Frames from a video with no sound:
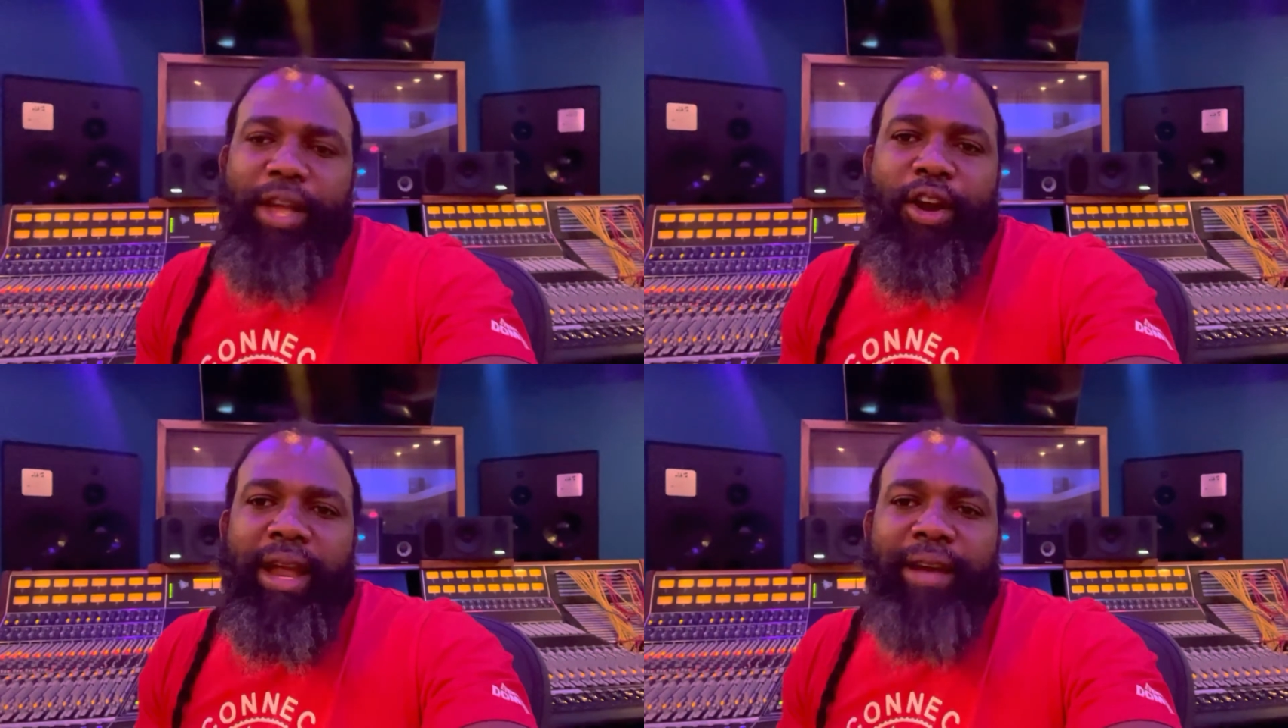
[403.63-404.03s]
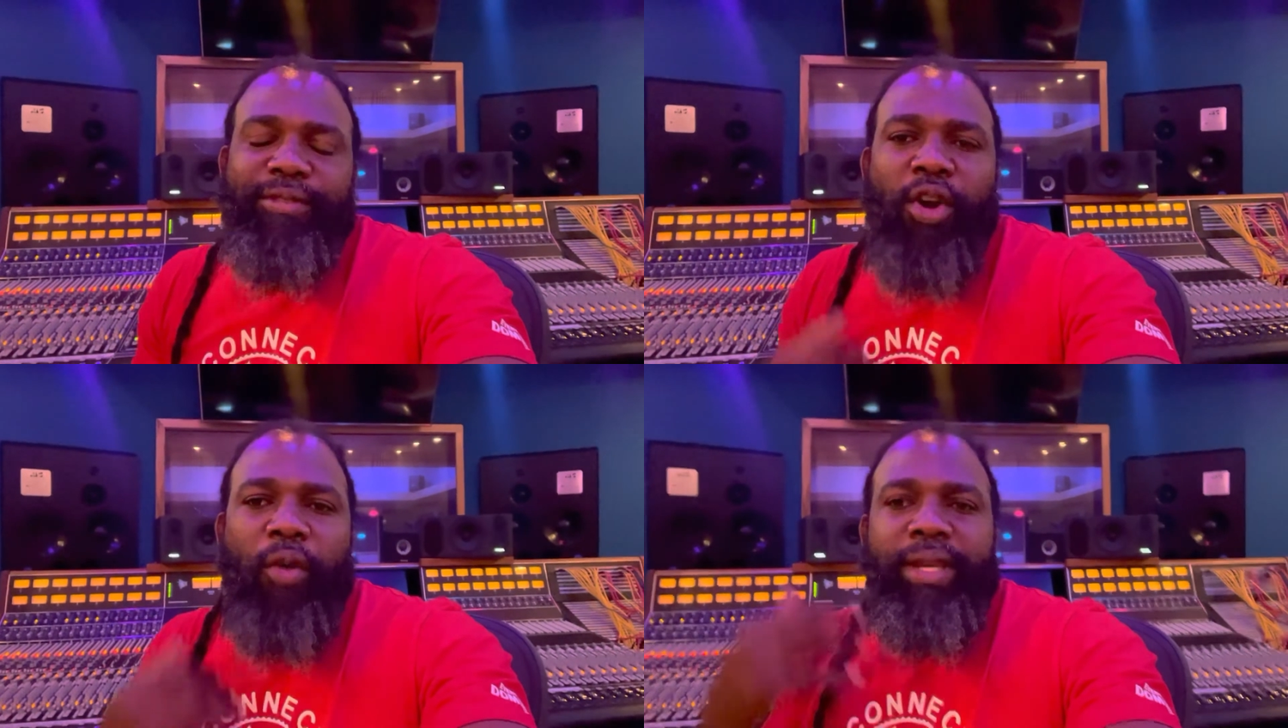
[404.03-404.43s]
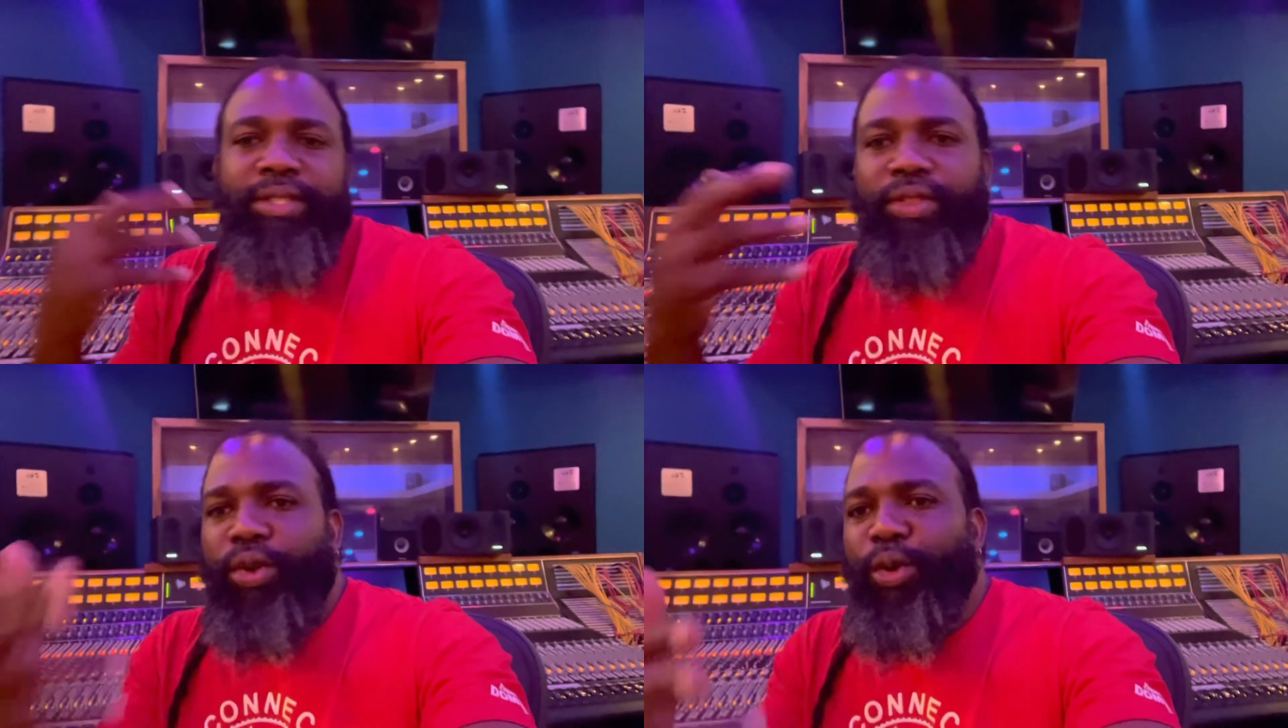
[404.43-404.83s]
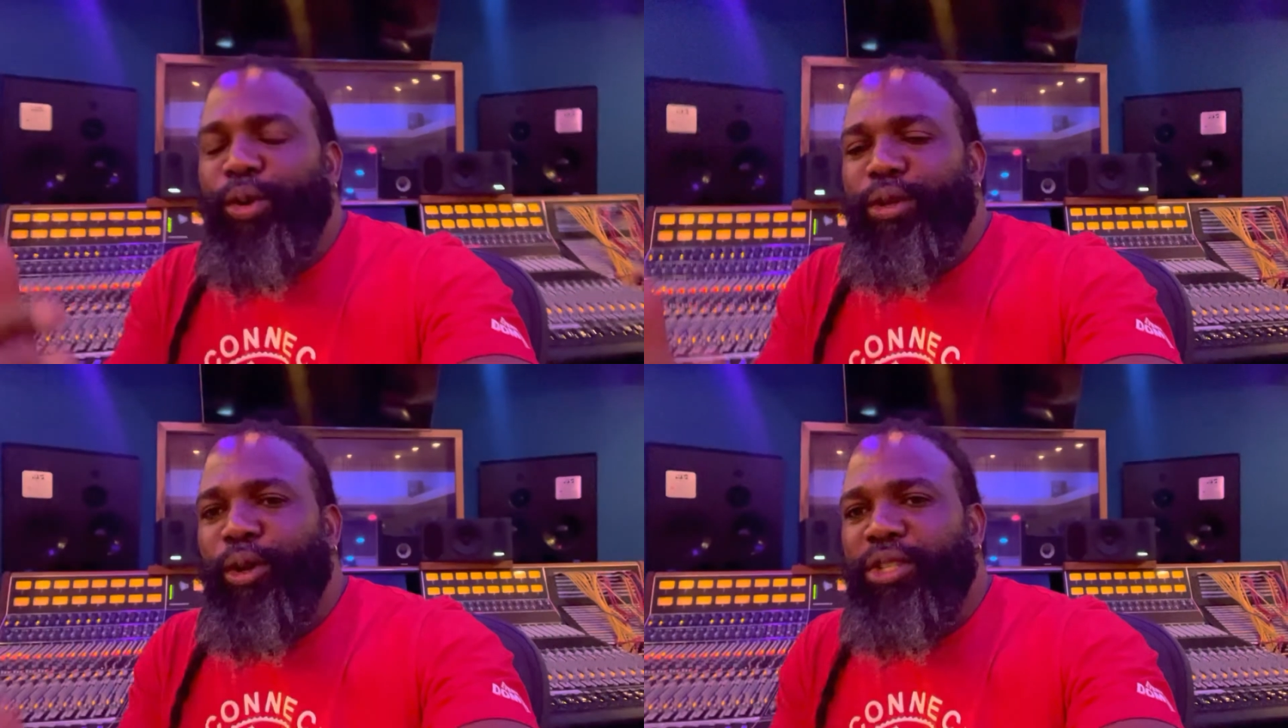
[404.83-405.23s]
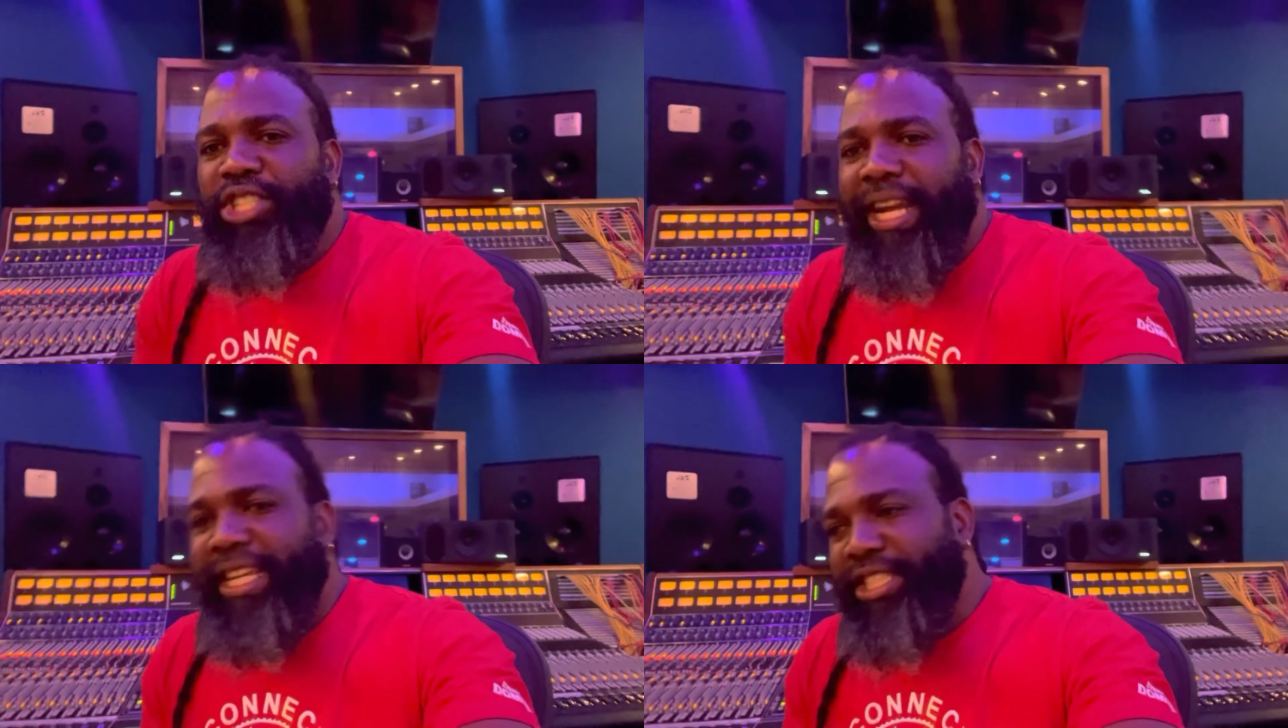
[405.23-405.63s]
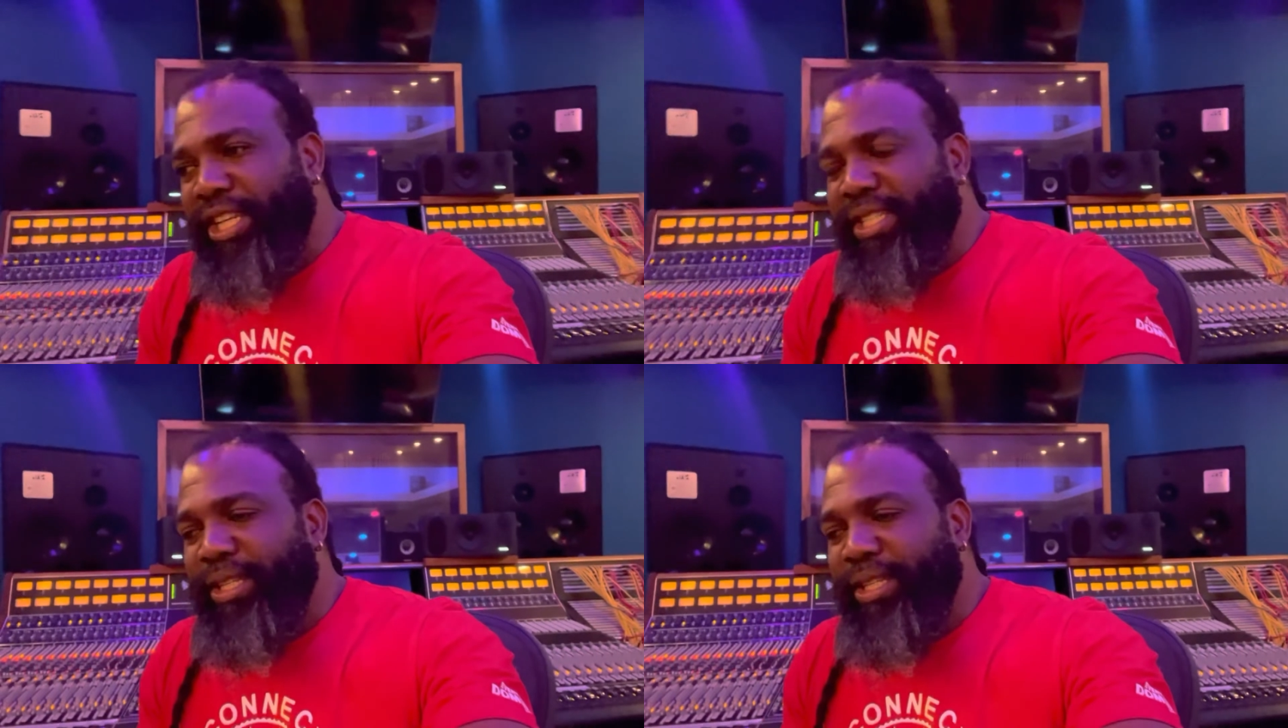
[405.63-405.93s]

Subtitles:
God have to always throw those challenges